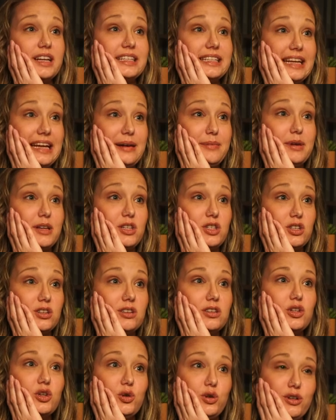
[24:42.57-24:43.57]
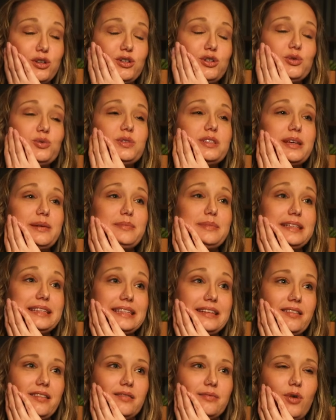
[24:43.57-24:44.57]
the dollar store. Man, that's
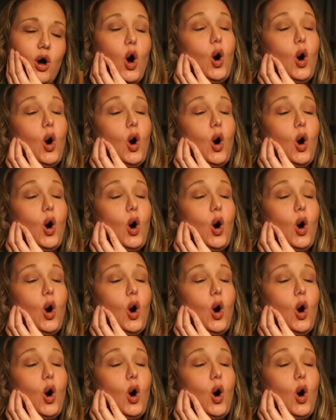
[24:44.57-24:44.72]
no.